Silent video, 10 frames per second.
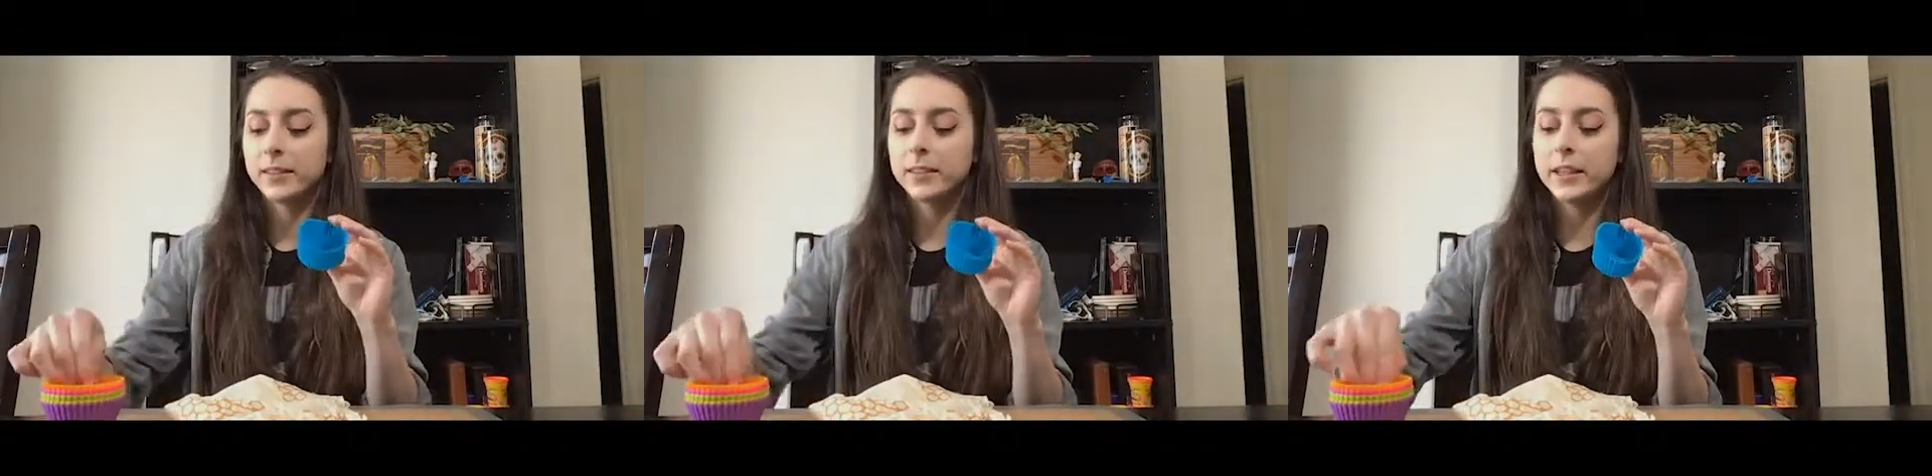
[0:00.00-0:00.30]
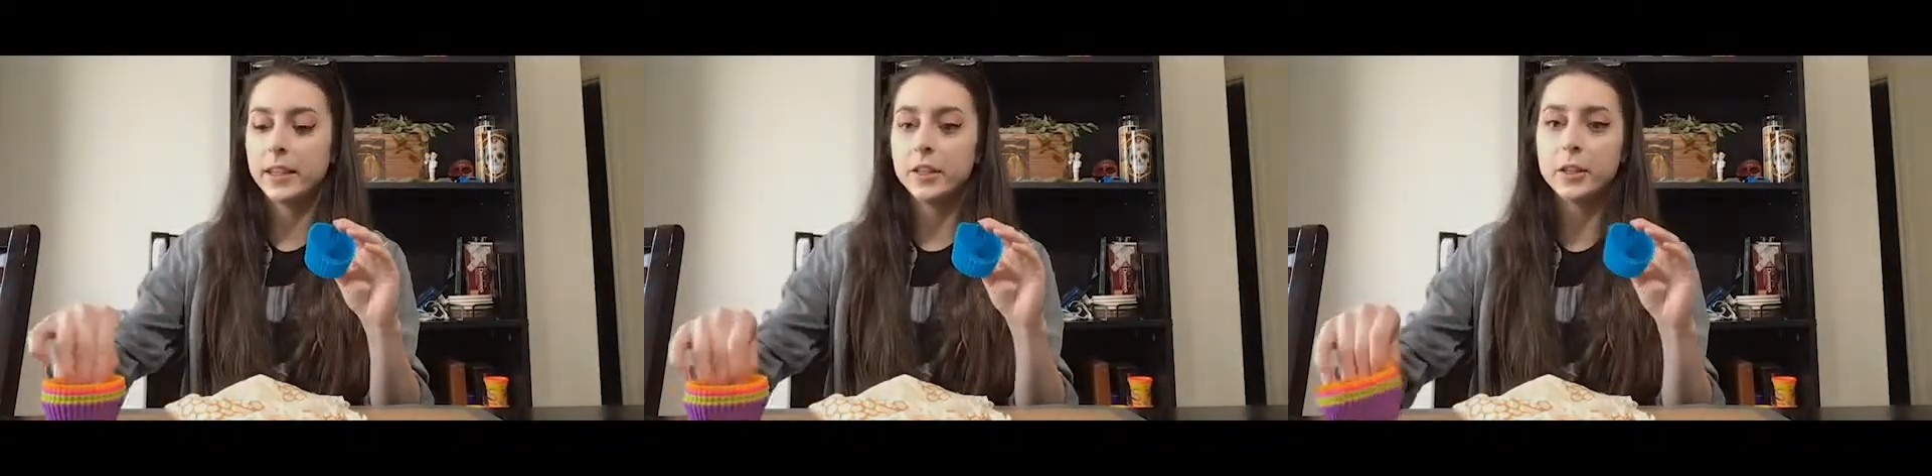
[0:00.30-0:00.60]

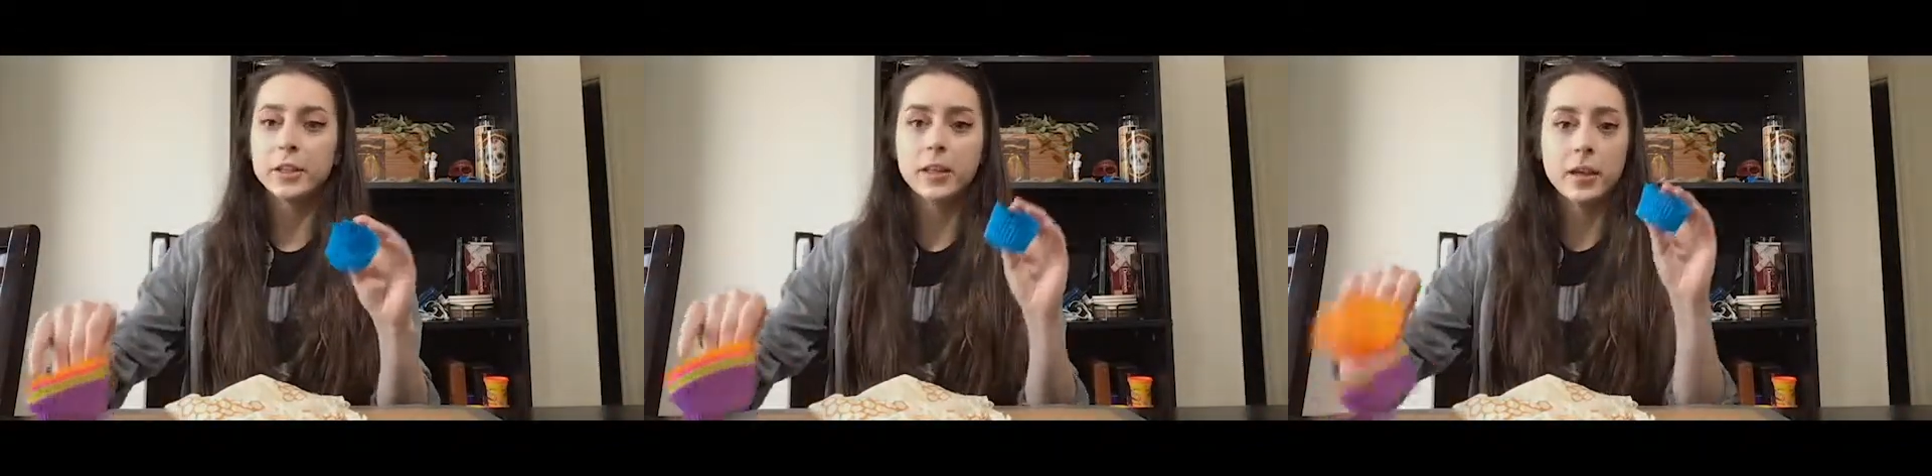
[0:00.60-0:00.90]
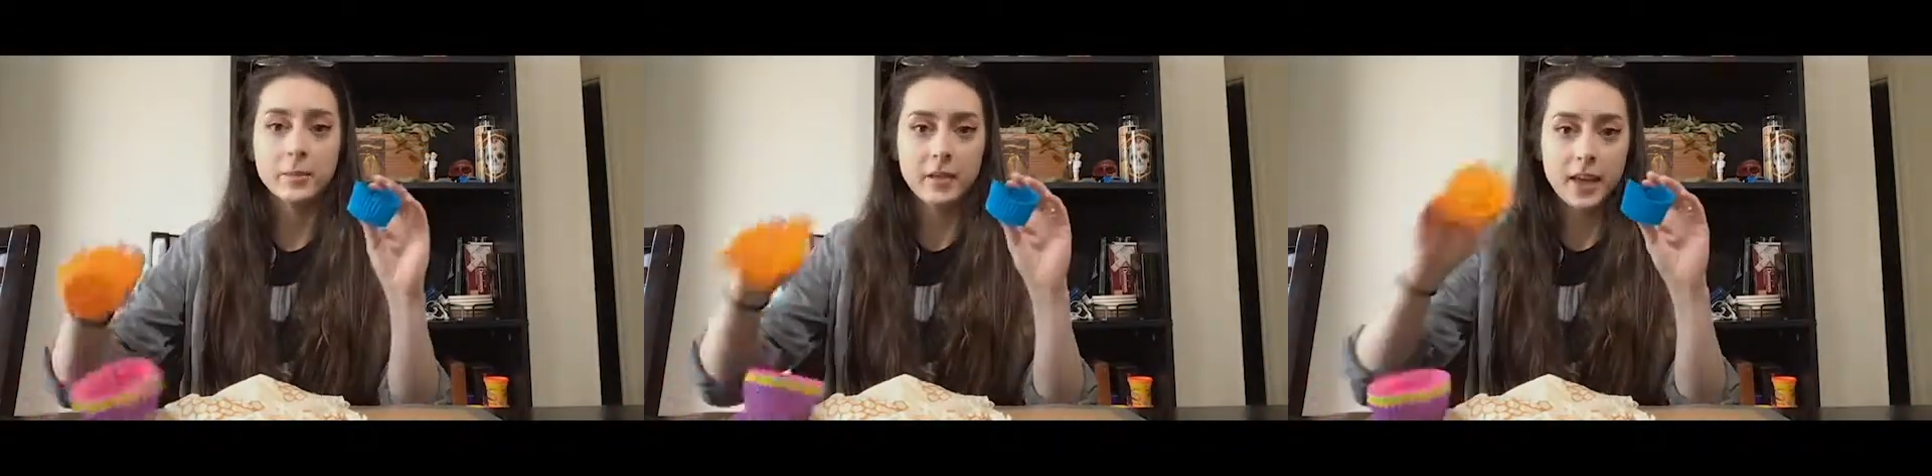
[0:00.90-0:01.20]
little
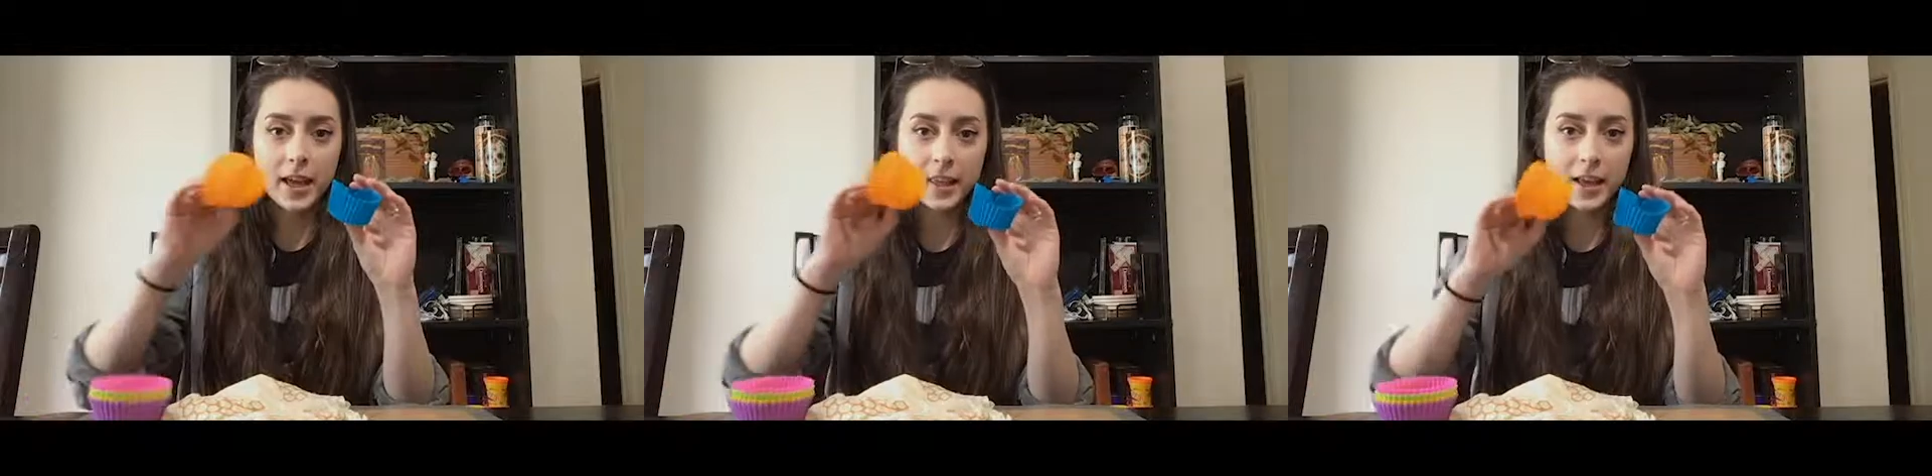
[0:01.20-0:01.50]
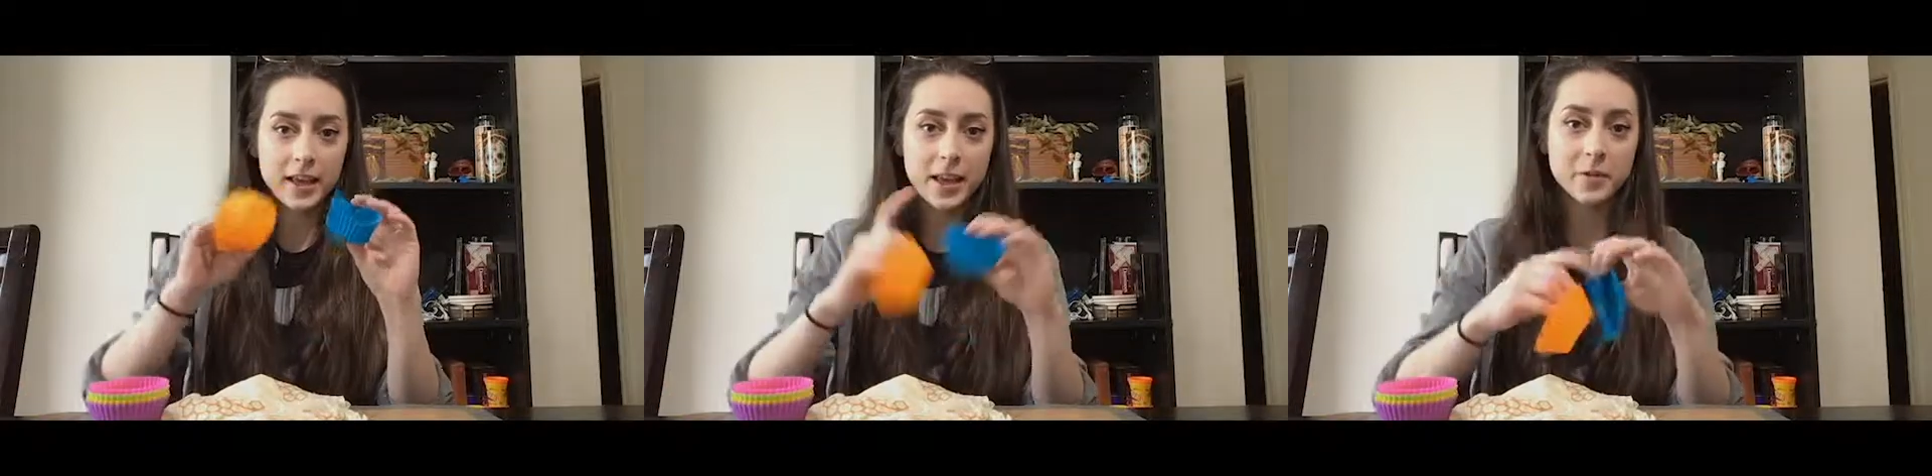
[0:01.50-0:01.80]
cupcake
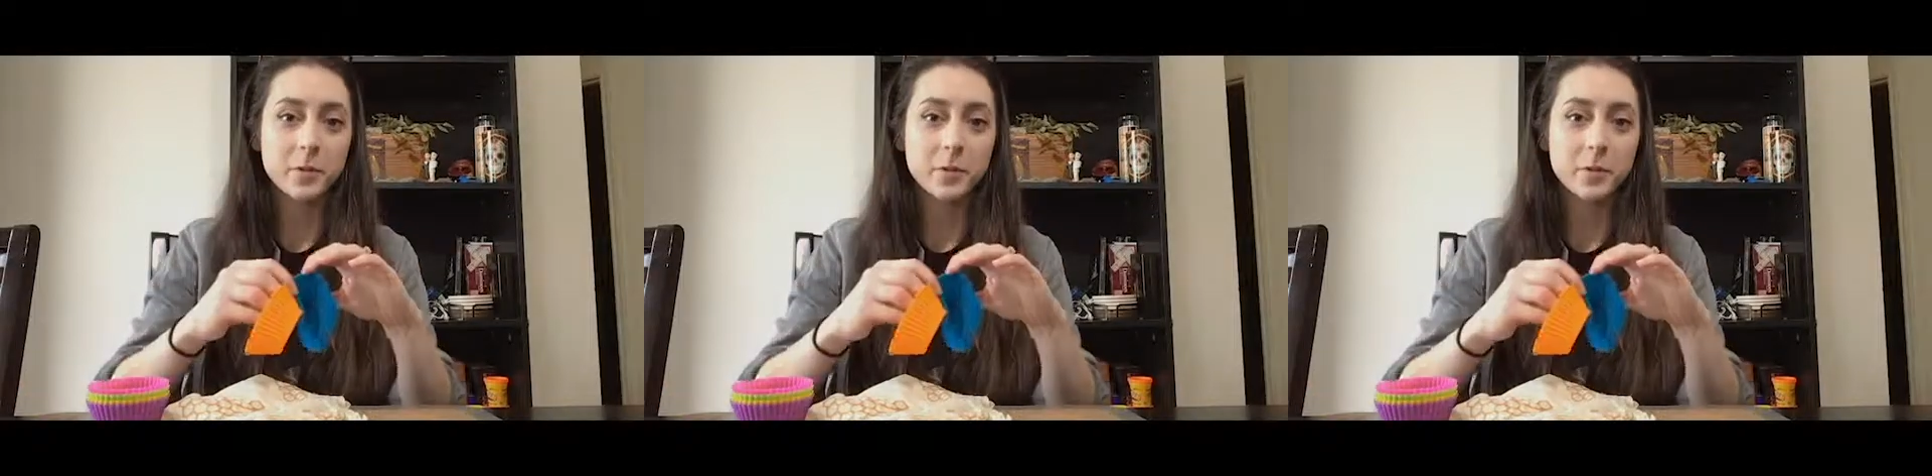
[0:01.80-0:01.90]
thingies.